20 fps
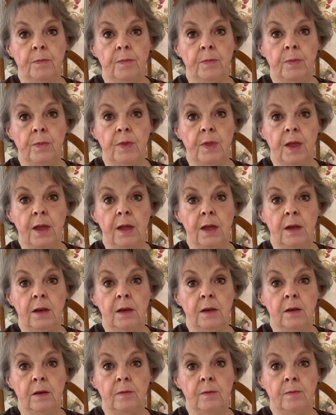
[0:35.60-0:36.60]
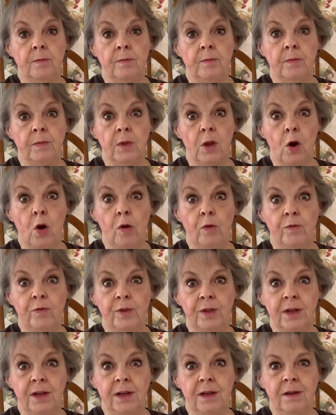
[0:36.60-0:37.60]
then
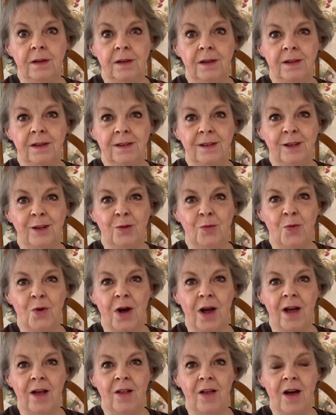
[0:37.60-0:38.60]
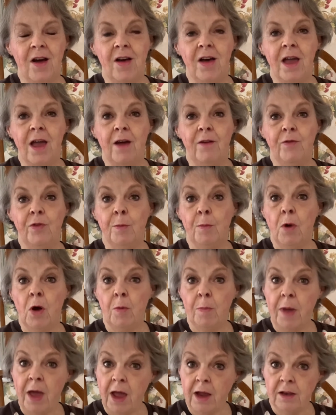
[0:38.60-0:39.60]
hopefully in a little while I'll have them all
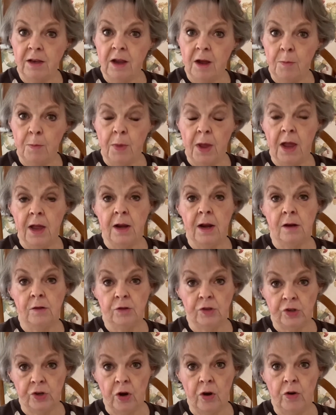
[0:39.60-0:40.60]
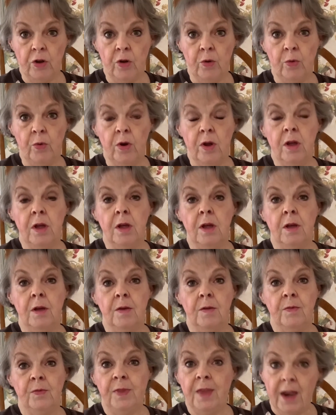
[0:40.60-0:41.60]
packed up and I'll show you
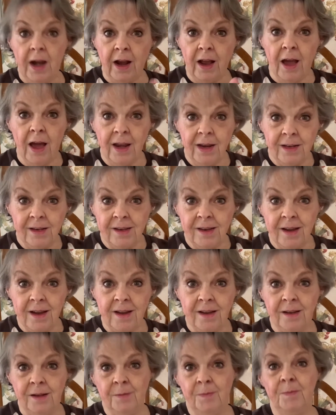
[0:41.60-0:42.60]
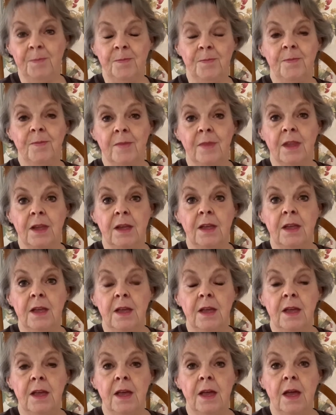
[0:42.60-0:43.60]
that I got it done.
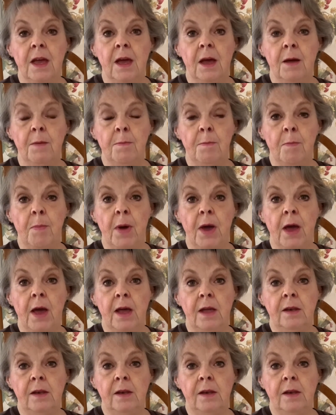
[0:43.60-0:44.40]
But